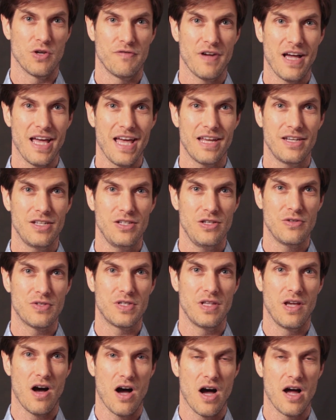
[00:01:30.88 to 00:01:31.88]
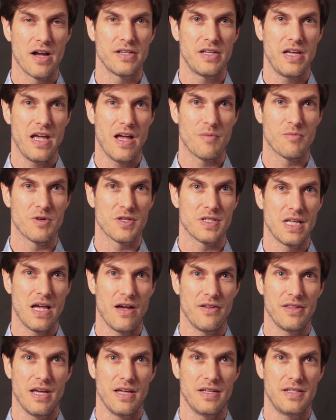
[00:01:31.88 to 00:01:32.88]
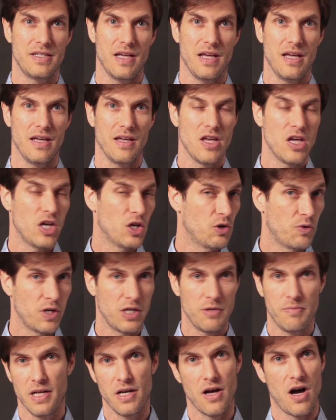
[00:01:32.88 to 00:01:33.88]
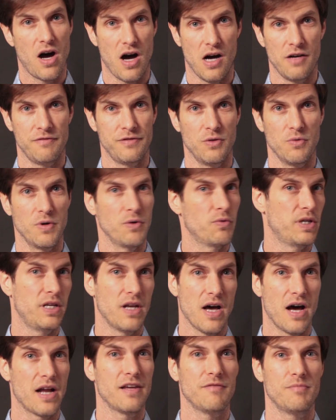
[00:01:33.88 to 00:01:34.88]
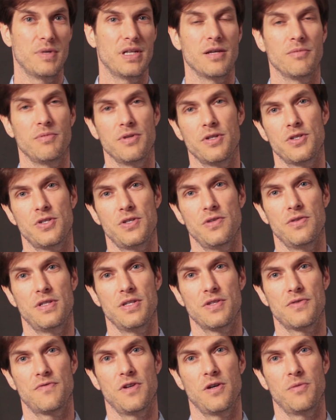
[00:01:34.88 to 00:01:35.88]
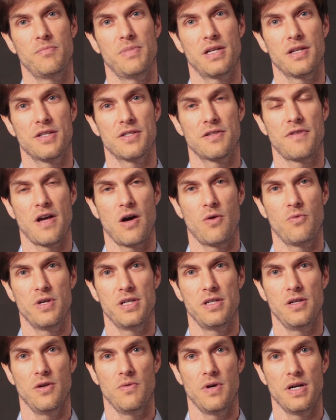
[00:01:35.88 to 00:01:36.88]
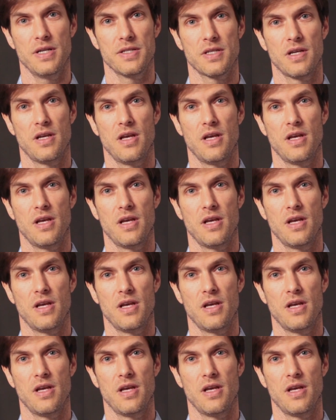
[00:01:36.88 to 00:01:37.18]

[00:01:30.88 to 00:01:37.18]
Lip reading: if I had to use the on-camera sound that day, it would have been awful. We would not have been able to shoot this film because of how windy it was.